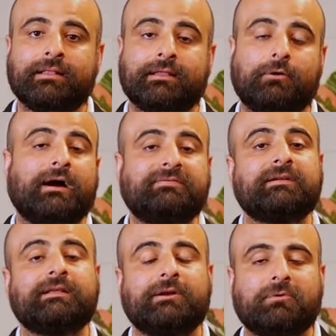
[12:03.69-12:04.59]
Now,
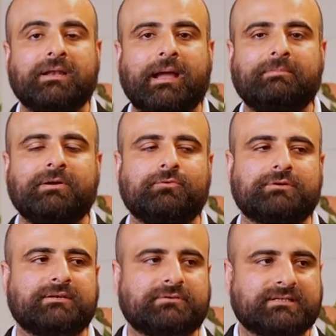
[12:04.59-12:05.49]
after that, what happened
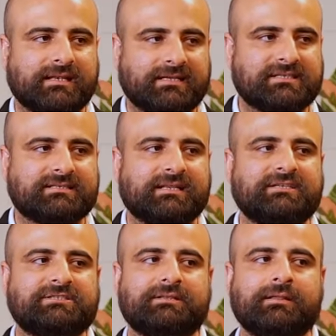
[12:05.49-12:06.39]
was there was a
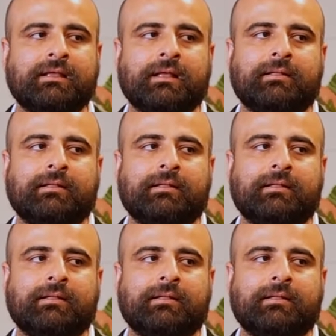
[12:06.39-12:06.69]
legislation